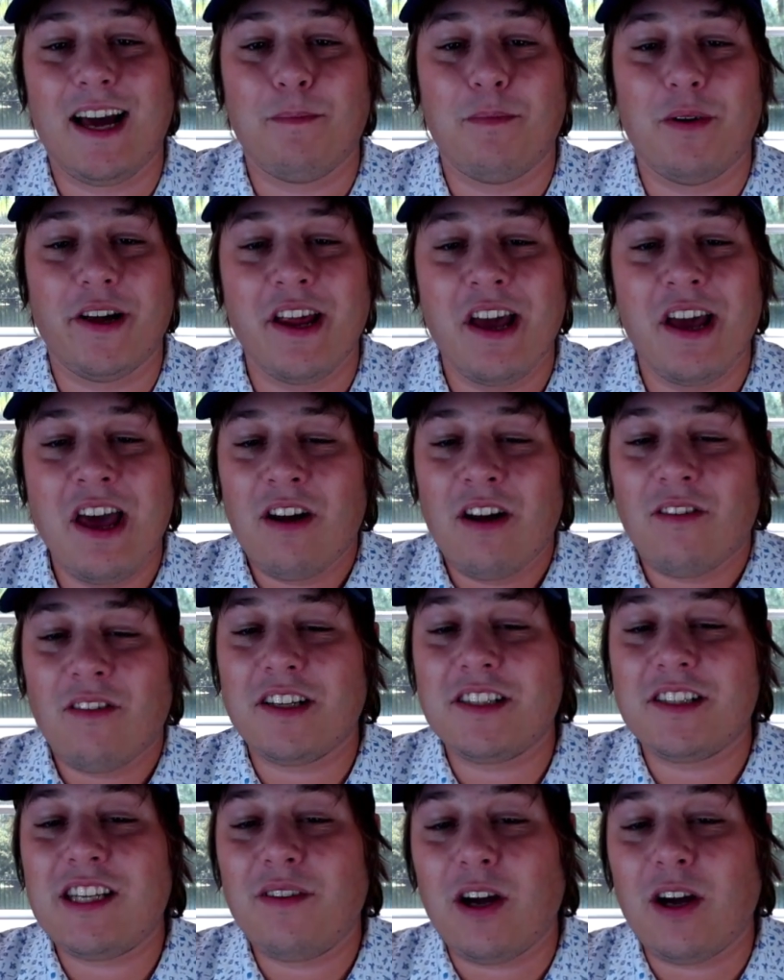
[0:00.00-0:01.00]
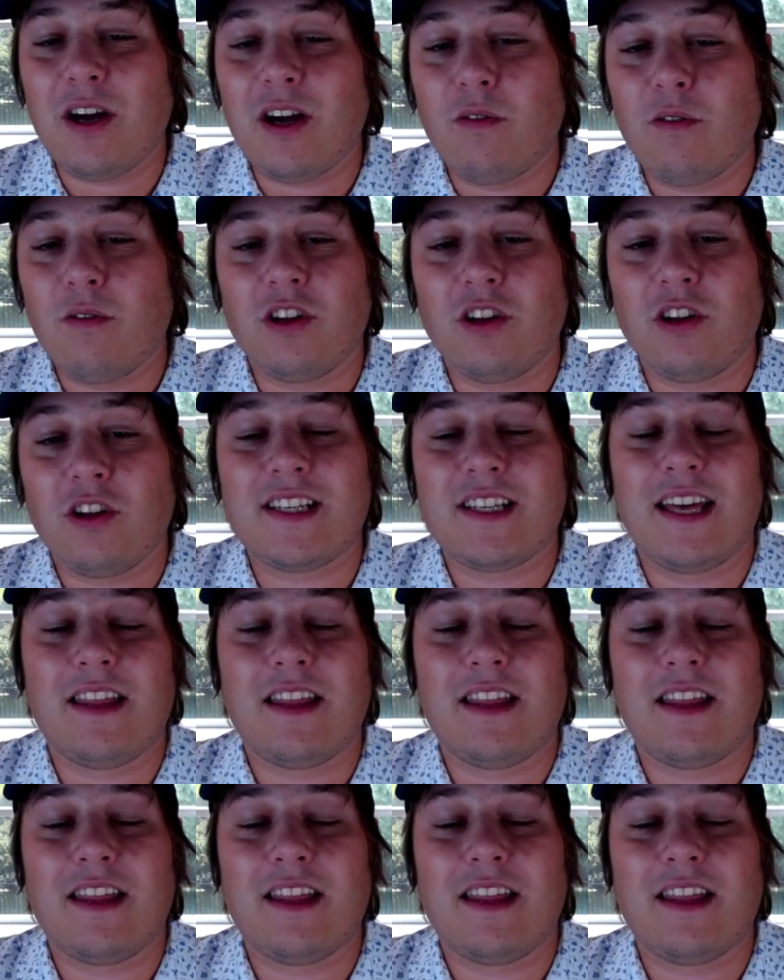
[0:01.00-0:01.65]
but relatively overlooked at